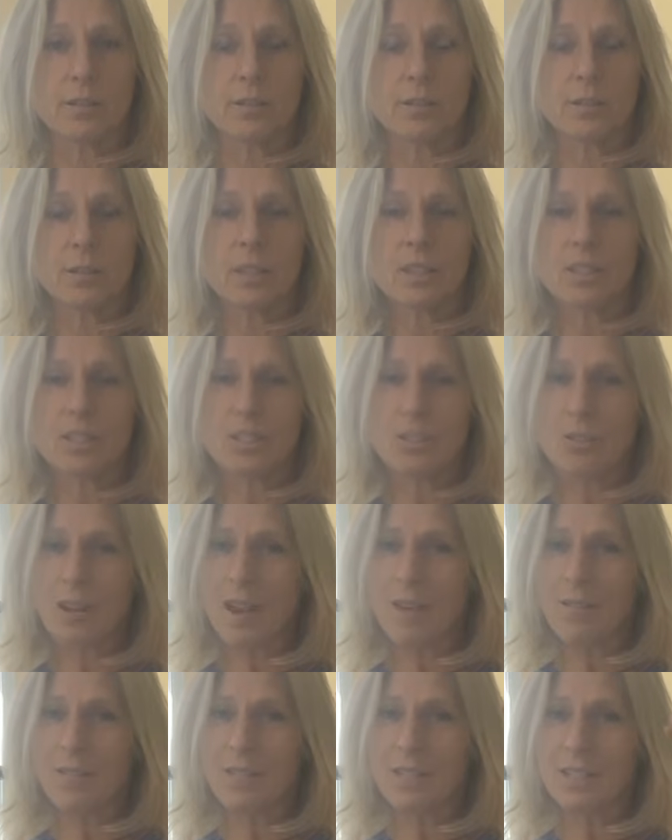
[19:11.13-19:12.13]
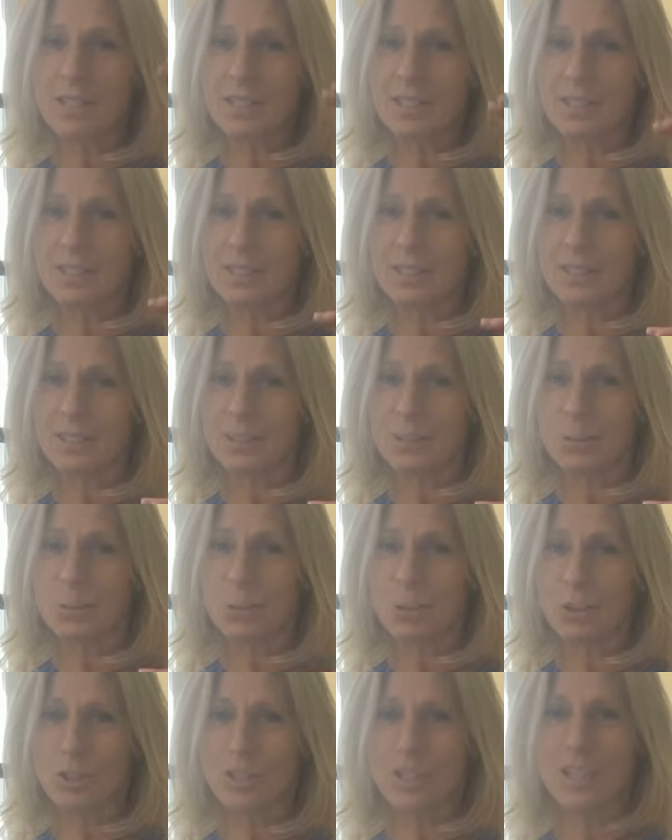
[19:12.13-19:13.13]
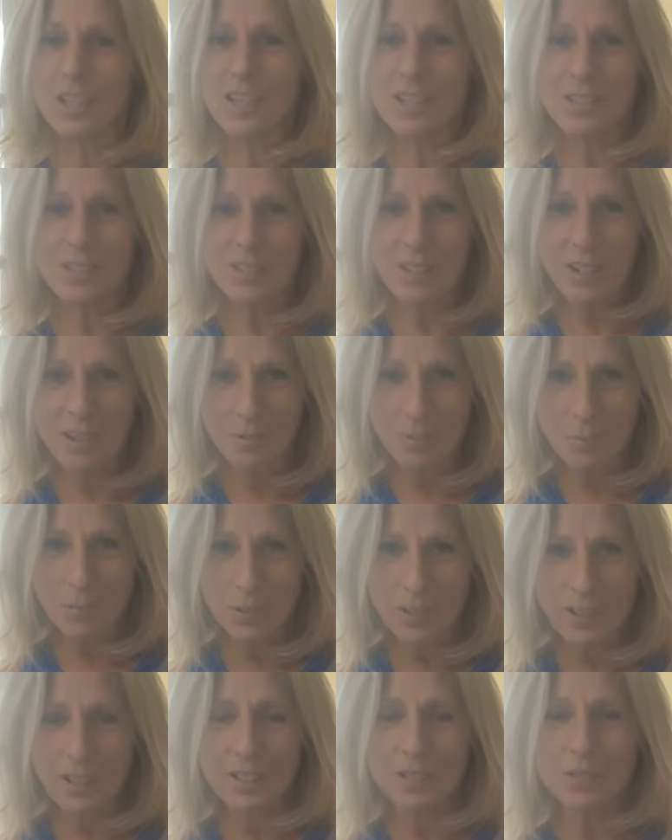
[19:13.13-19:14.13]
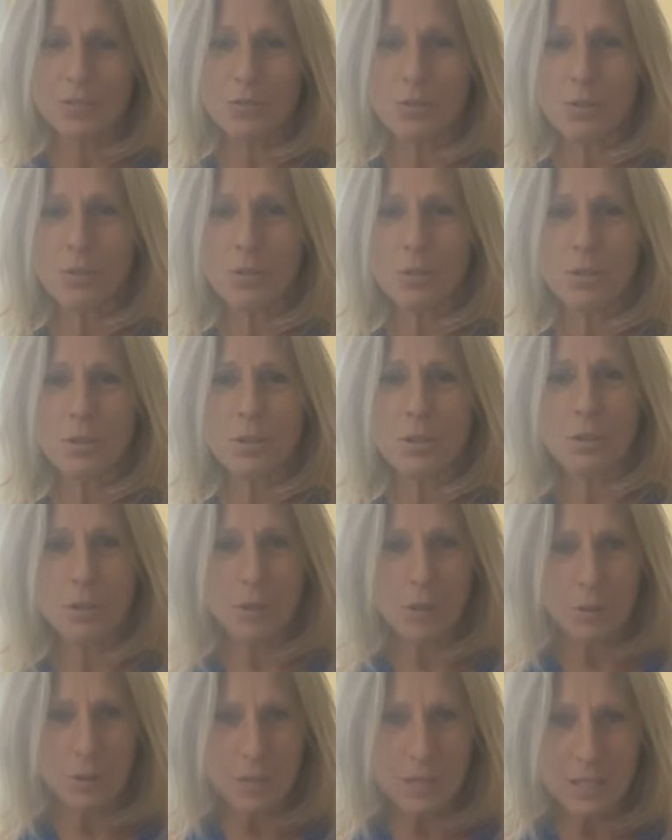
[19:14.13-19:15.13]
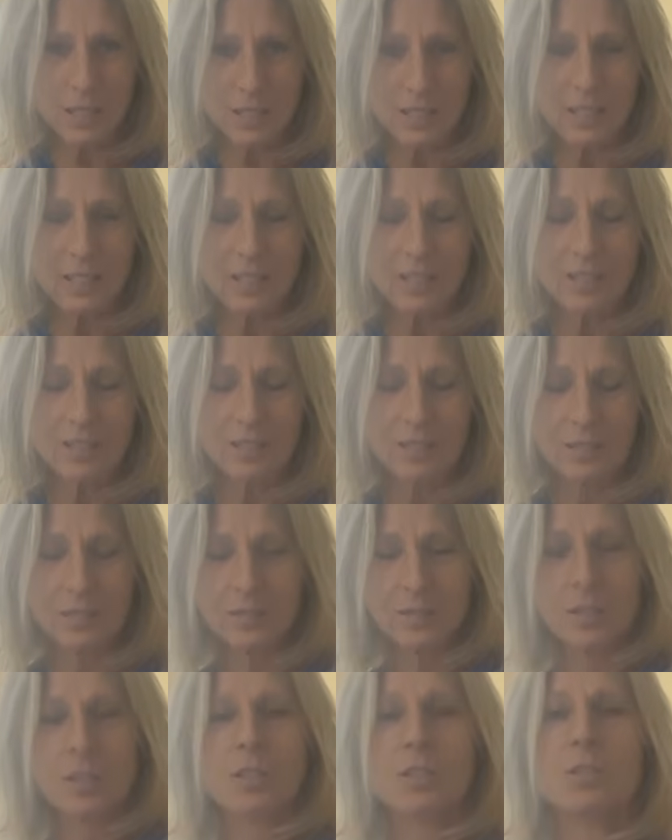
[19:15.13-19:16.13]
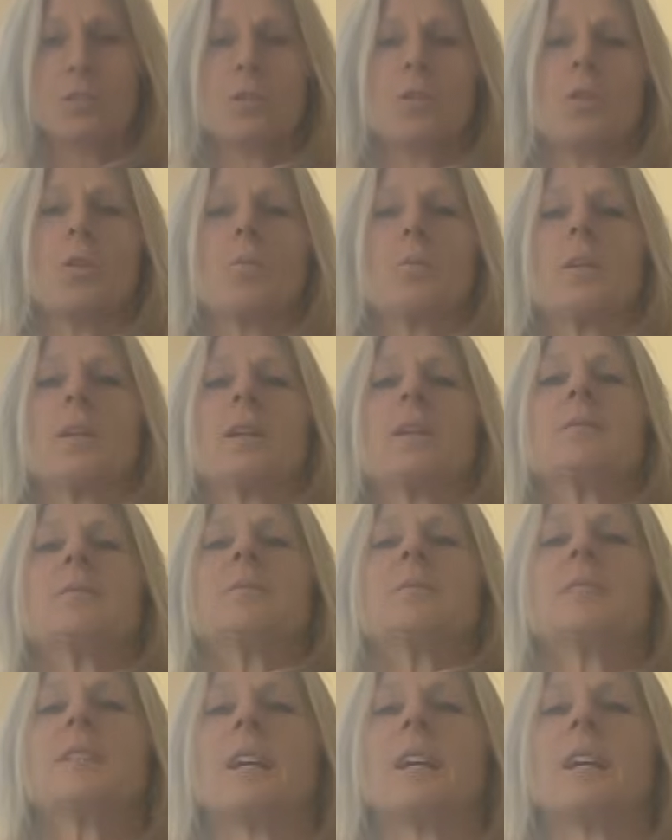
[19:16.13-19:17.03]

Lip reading: Because gravity is squishing us, right? Bringing us forward. We're always like this. So we want to open up.